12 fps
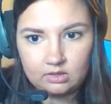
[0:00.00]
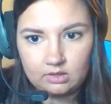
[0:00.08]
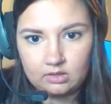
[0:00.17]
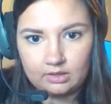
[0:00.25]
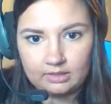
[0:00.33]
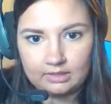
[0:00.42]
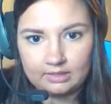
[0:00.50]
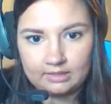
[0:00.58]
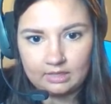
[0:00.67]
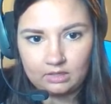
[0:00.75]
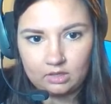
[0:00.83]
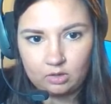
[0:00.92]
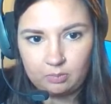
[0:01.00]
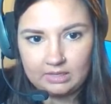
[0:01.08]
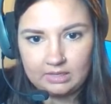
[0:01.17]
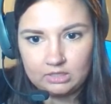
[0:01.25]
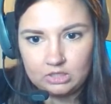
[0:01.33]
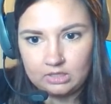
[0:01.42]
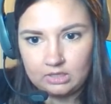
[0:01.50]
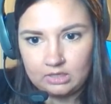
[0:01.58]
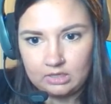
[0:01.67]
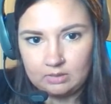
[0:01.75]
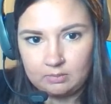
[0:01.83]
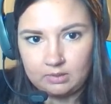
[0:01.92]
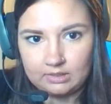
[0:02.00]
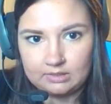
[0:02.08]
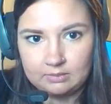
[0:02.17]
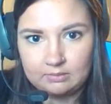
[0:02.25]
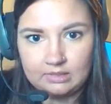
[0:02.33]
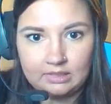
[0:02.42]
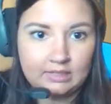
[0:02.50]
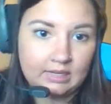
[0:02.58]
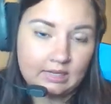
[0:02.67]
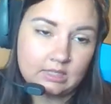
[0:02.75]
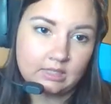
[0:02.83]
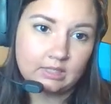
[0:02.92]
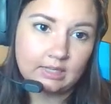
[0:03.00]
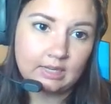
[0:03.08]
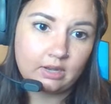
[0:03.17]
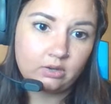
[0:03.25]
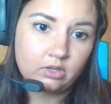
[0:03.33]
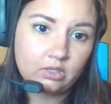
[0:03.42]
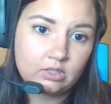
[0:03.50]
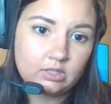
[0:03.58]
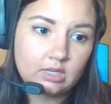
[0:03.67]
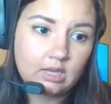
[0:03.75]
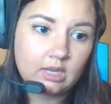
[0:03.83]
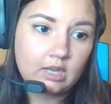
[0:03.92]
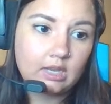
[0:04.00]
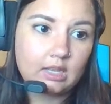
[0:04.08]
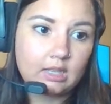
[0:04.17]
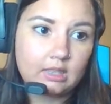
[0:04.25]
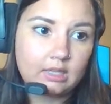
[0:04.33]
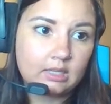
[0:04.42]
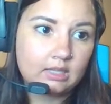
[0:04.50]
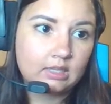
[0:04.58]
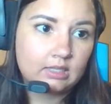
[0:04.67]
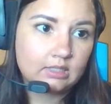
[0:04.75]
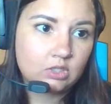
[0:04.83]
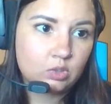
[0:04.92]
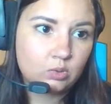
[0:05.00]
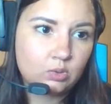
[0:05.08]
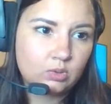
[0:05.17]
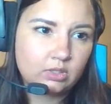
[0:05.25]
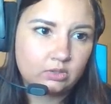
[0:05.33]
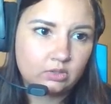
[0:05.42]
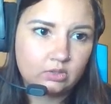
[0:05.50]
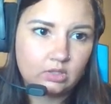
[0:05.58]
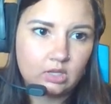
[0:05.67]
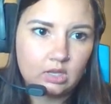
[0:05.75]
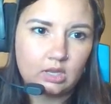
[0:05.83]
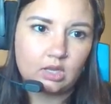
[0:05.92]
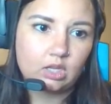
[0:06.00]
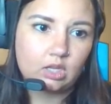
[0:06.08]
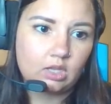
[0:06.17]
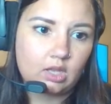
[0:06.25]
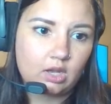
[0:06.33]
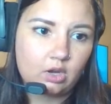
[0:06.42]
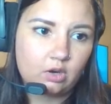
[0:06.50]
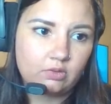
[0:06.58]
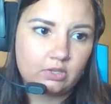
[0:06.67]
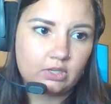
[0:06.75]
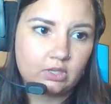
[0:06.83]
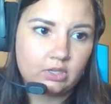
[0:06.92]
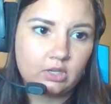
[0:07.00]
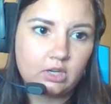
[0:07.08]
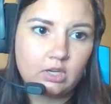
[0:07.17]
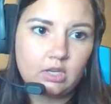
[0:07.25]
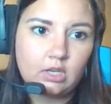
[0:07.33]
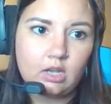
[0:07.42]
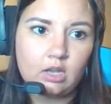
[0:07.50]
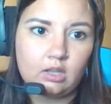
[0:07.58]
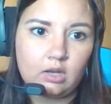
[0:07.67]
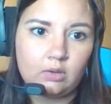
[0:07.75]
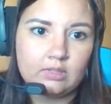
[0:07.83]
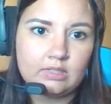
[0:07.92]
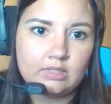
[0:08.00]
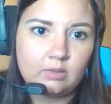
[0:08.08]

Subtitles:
like a yellow peach theme. Got some knickknacks on the counters. And then this cool little clock over here, along with some